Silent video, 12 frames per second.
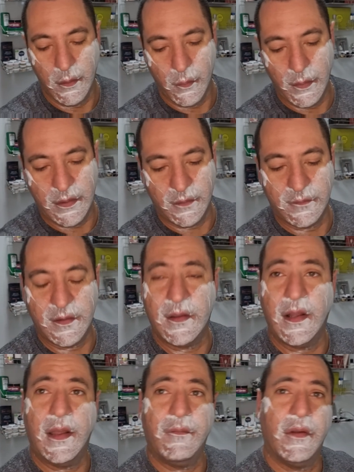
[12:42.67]
We can see
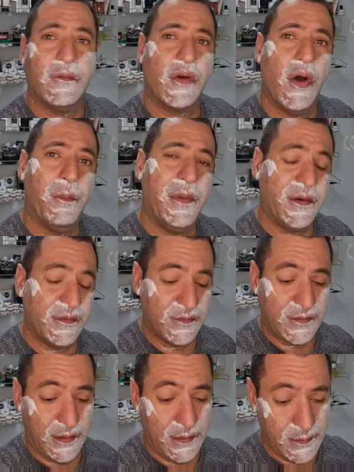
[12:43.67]
the level of
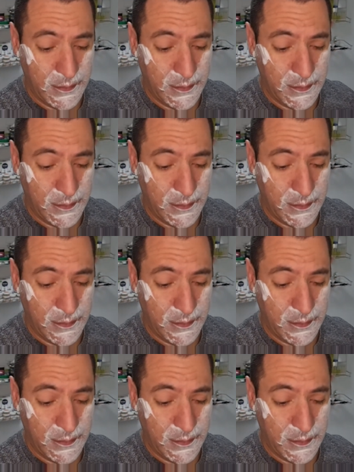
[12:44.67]
competency